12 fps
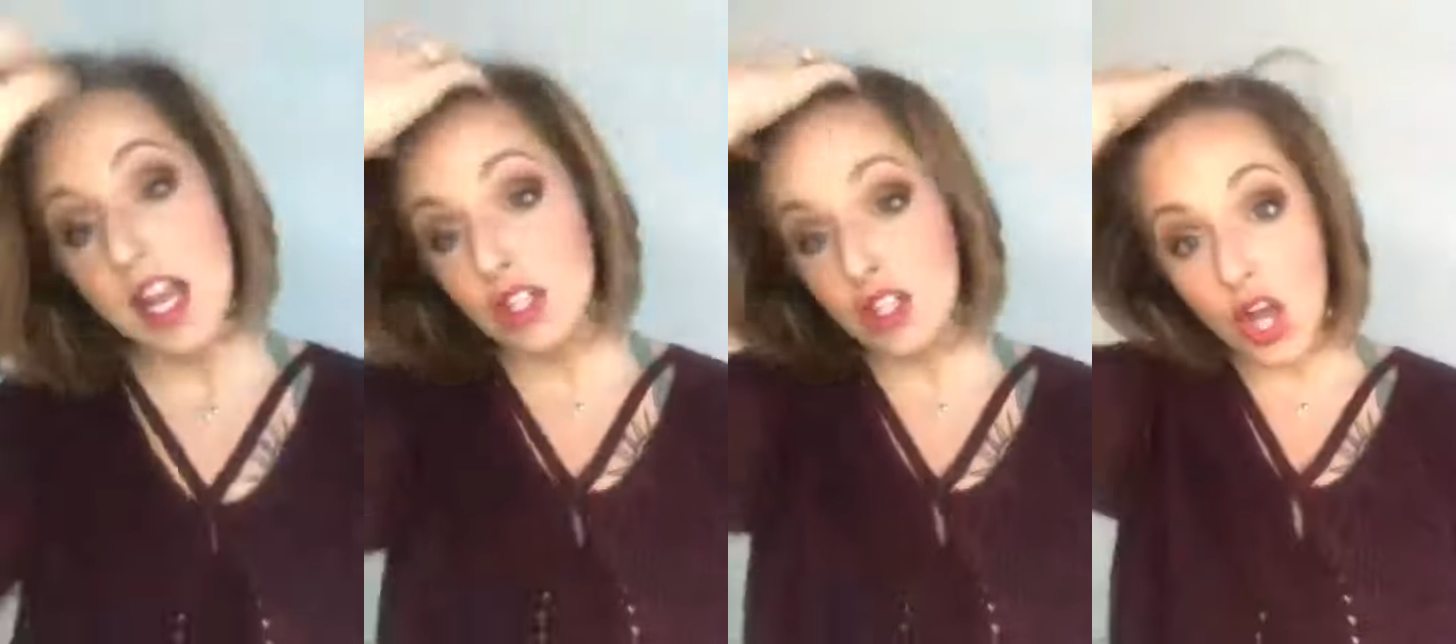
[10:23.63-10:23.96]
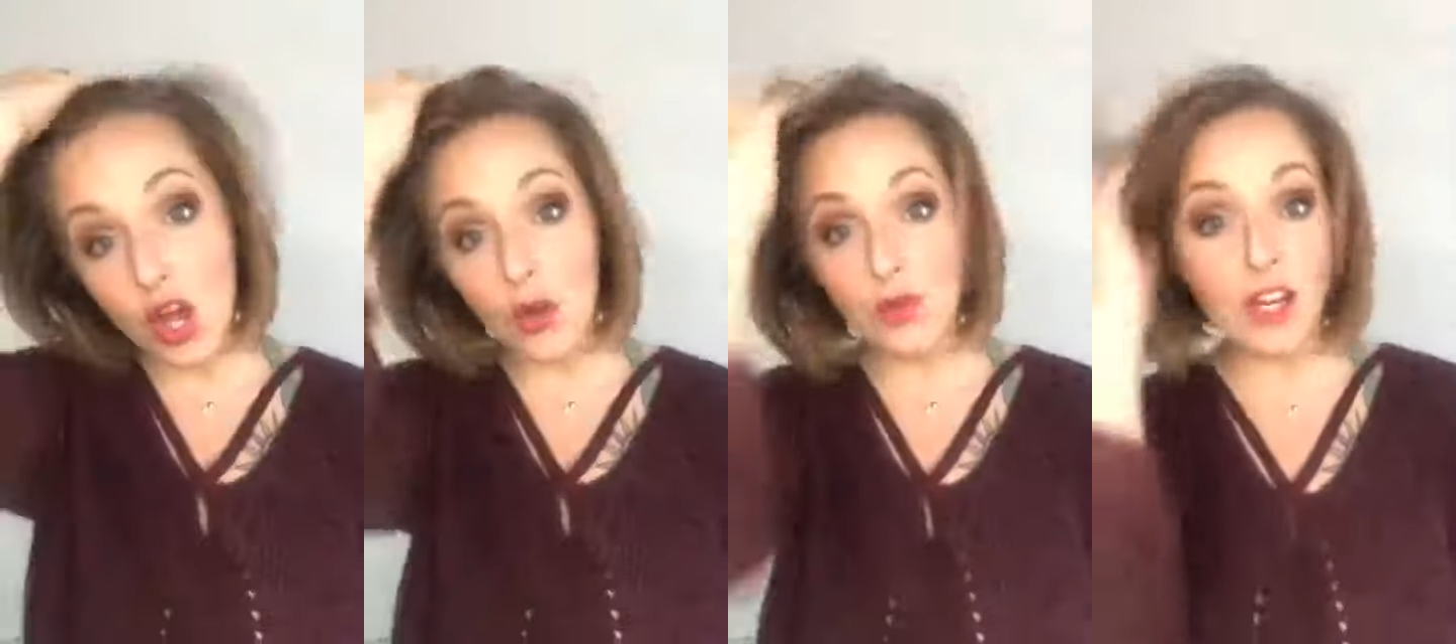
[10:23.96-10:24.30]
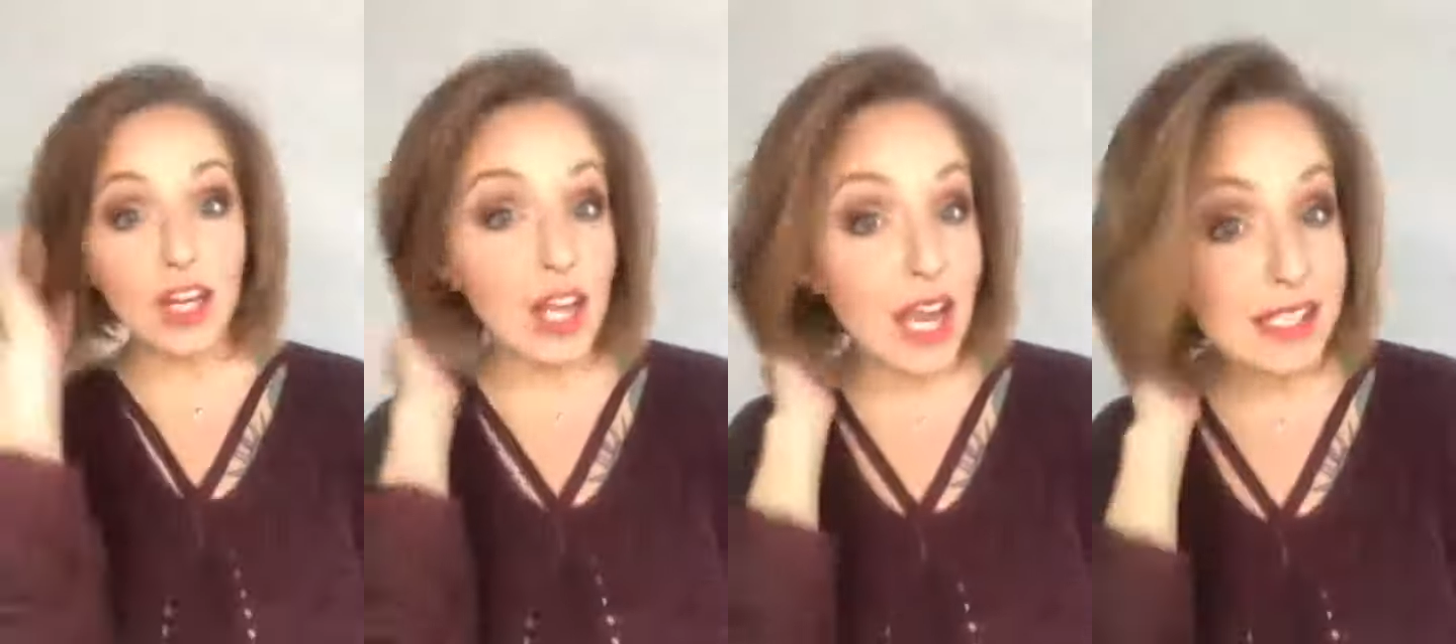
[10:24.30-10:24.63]
So there
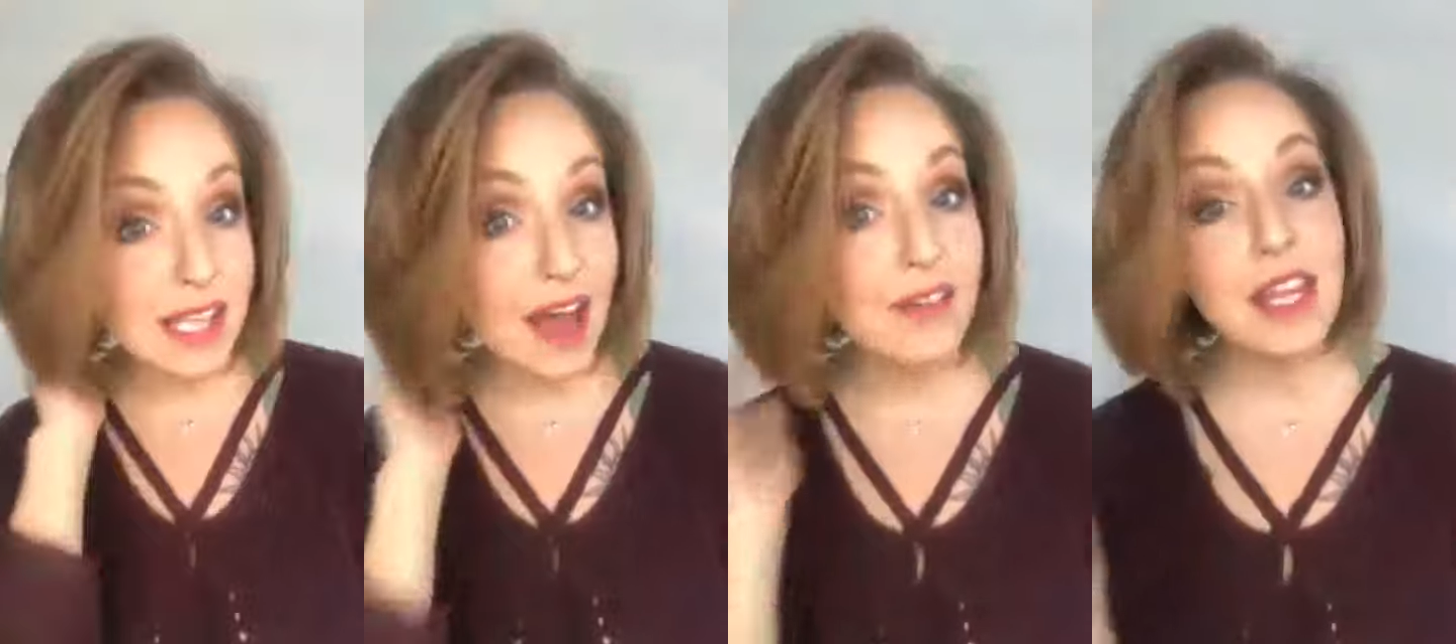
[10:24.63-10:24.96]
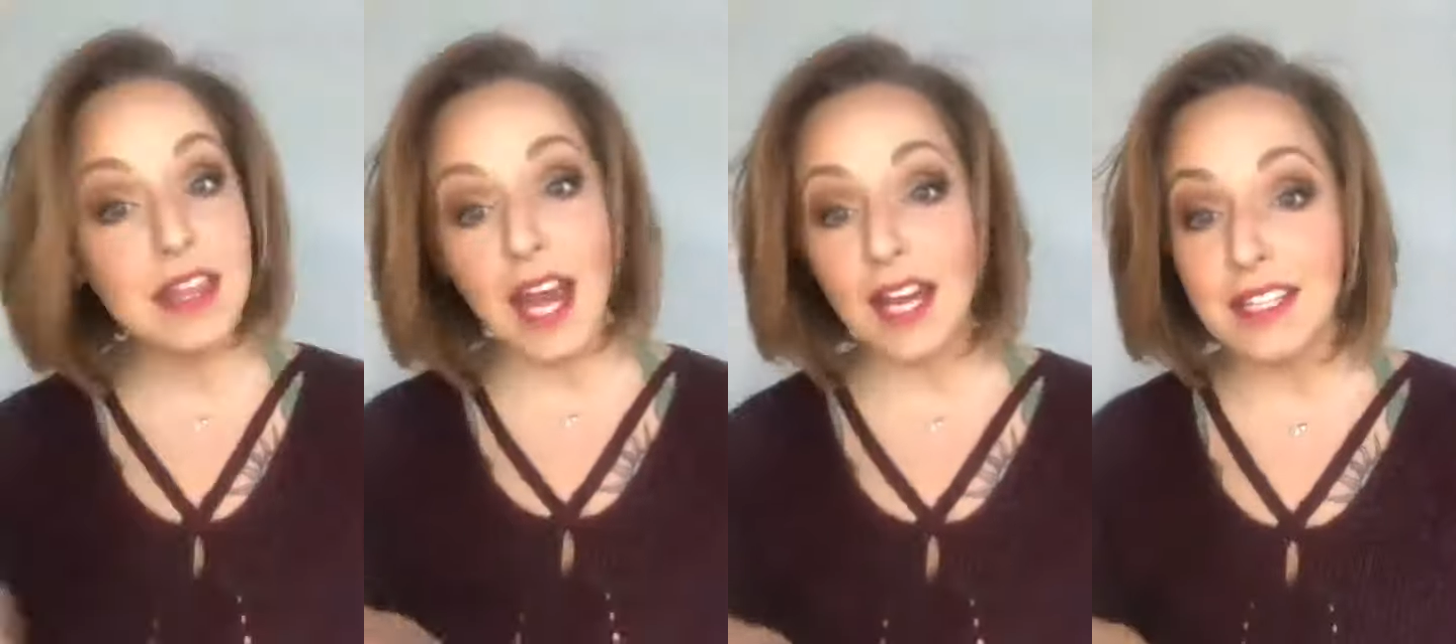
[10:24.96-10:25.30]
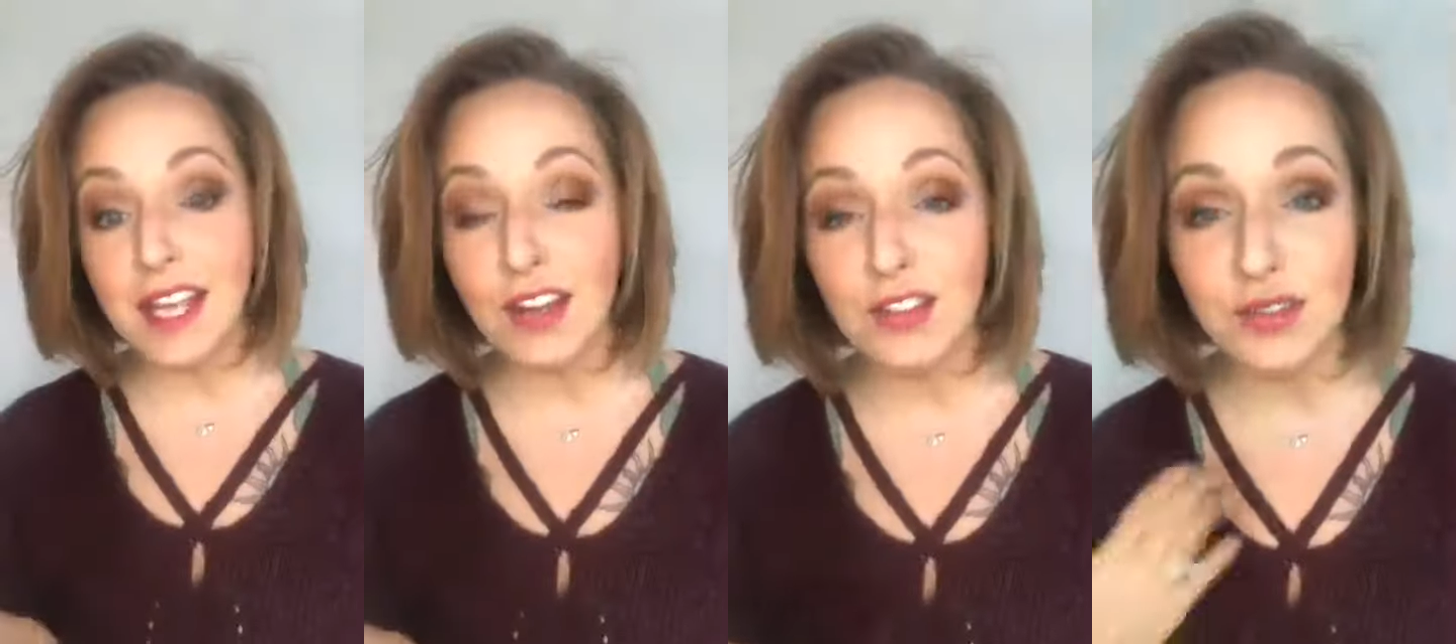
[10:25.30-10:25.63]
you guys have it. That is
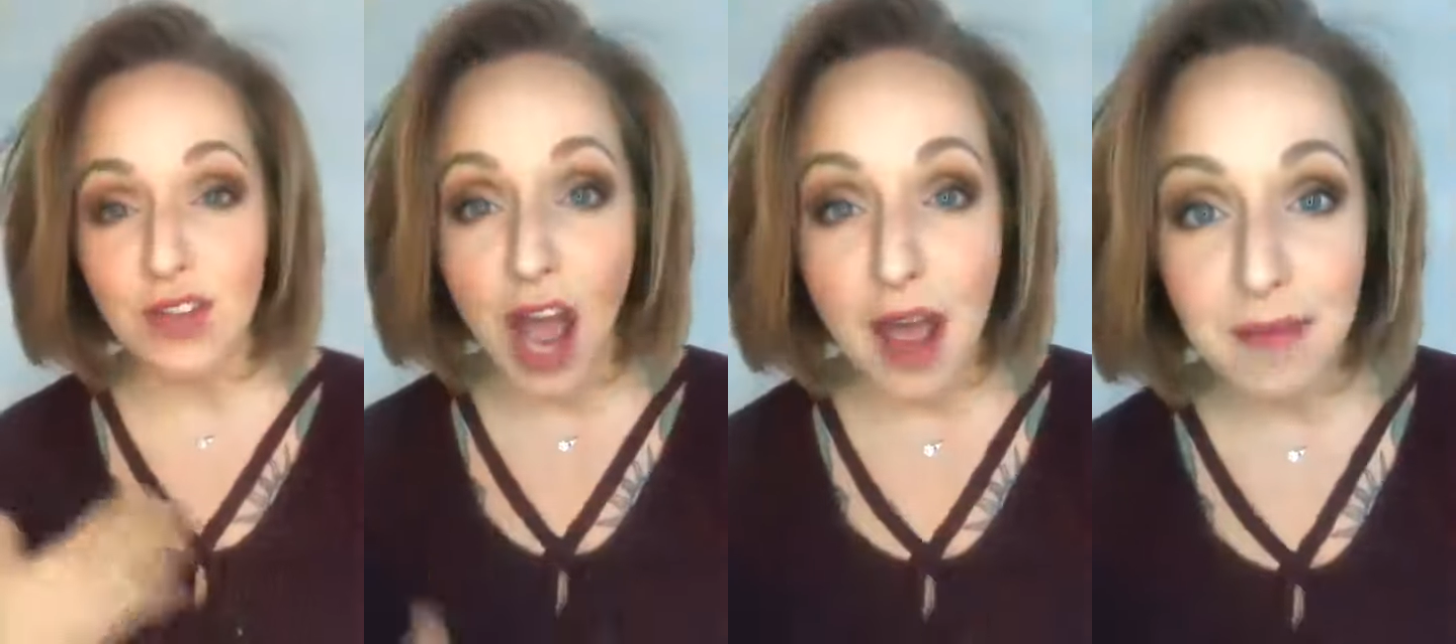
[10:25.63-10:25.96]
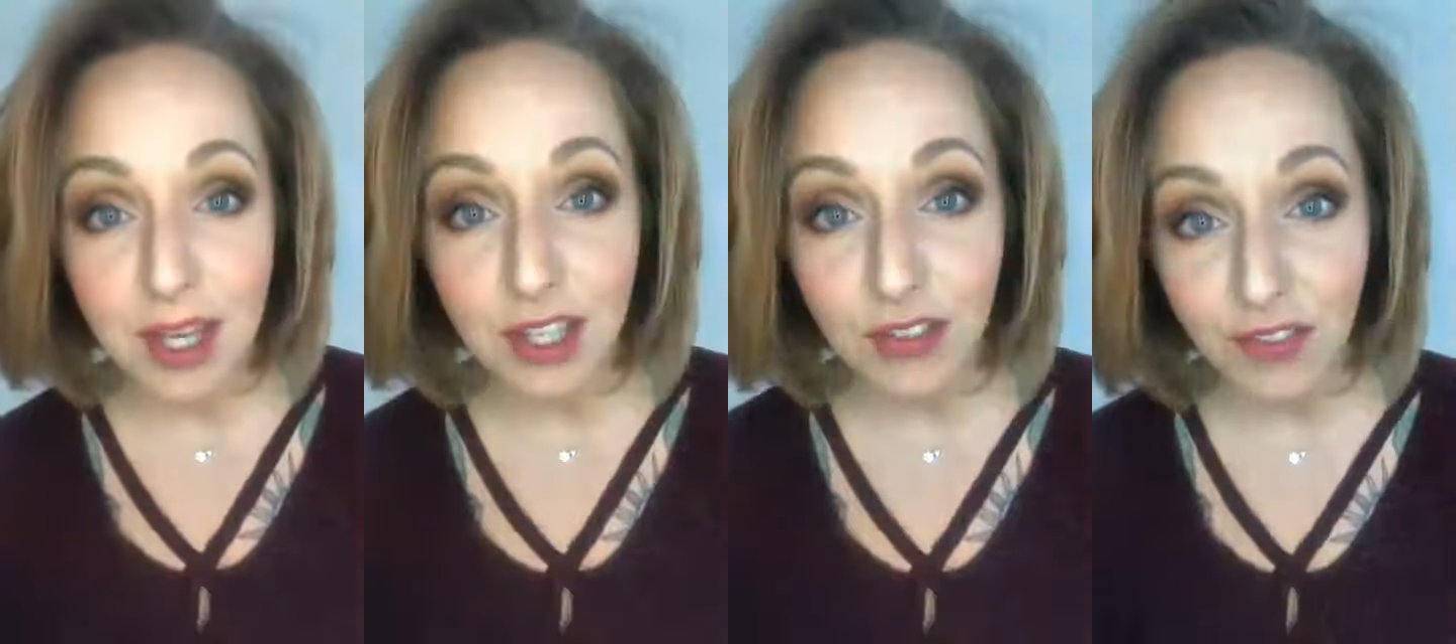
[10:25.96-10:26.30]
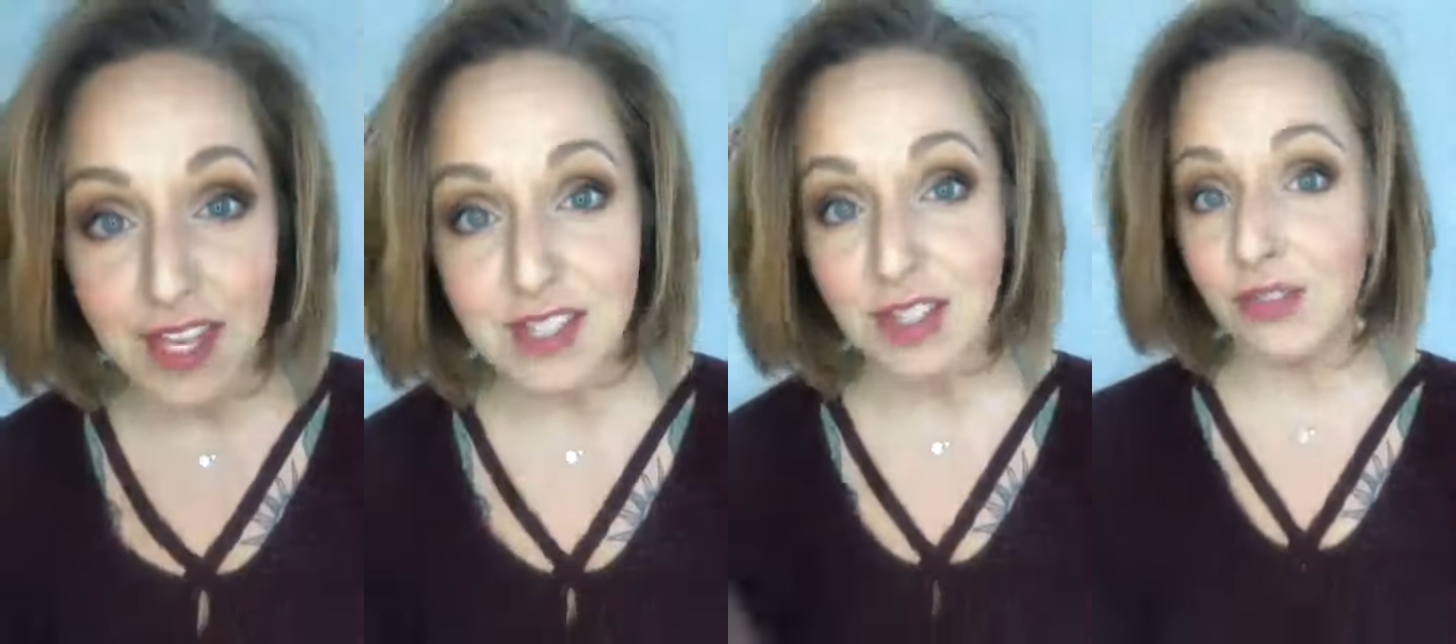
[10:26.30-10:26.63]
how to not make your
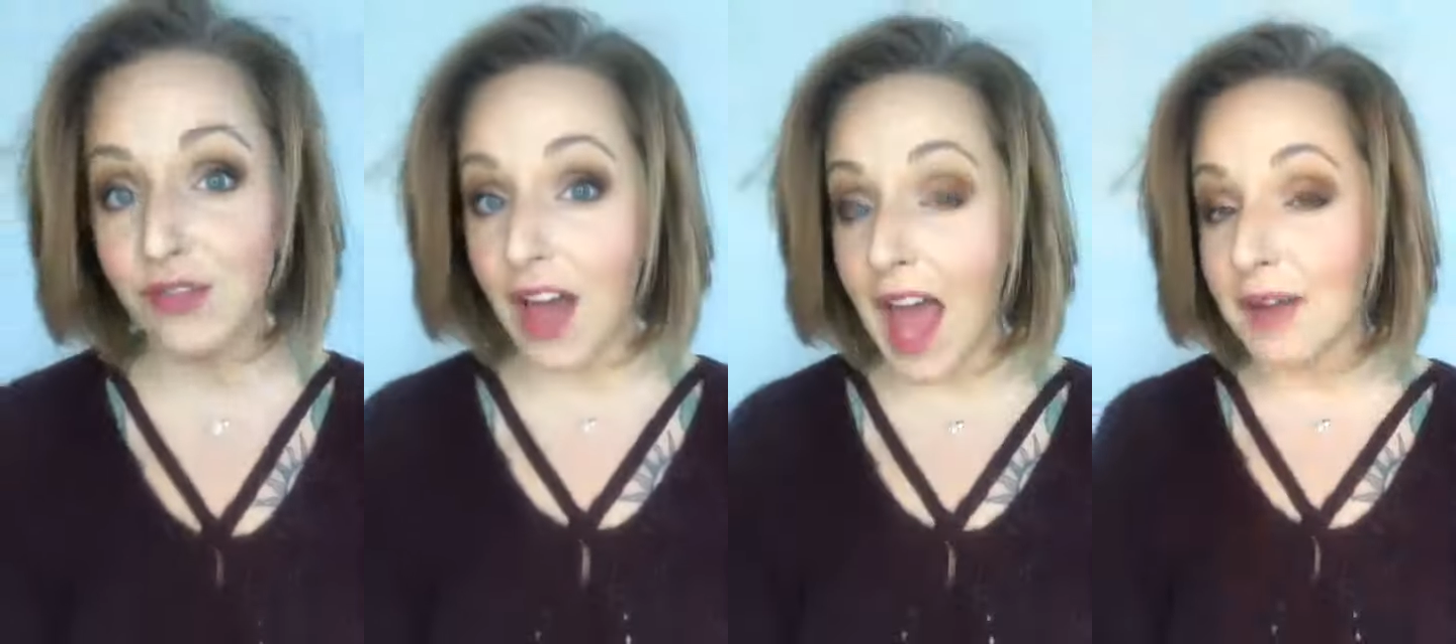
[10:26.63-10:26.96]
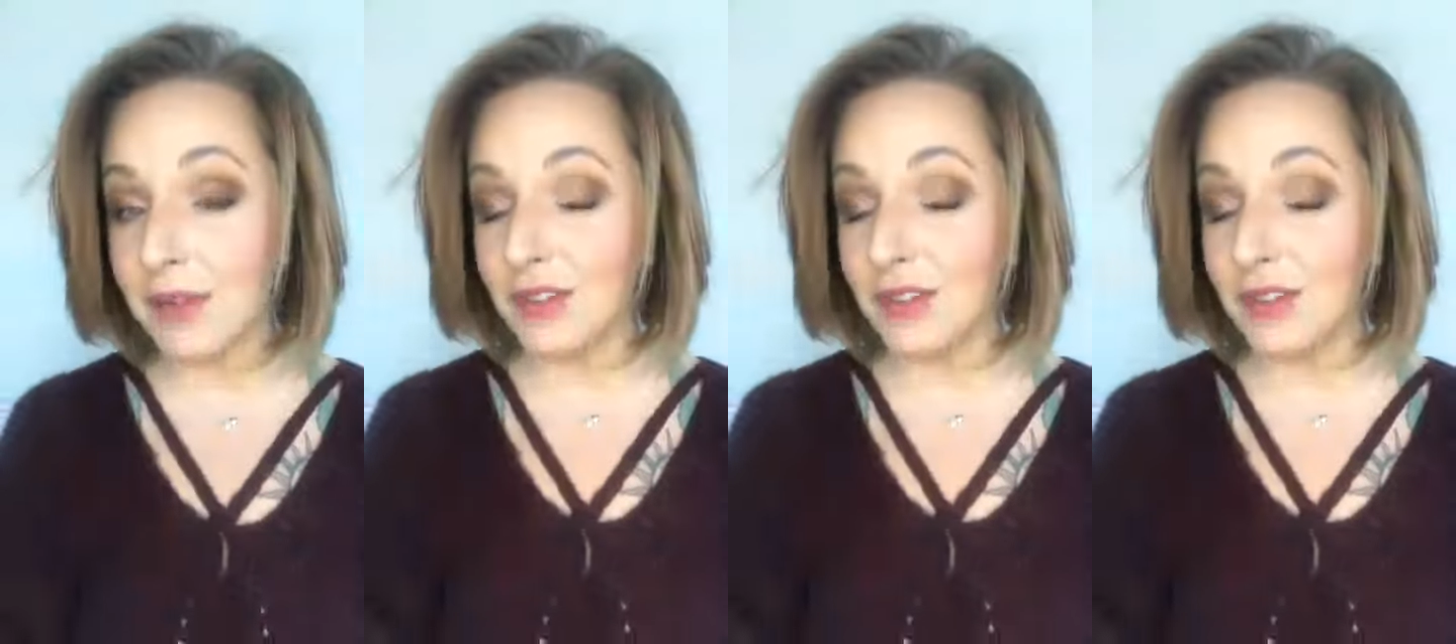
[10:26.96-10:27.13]
face look flat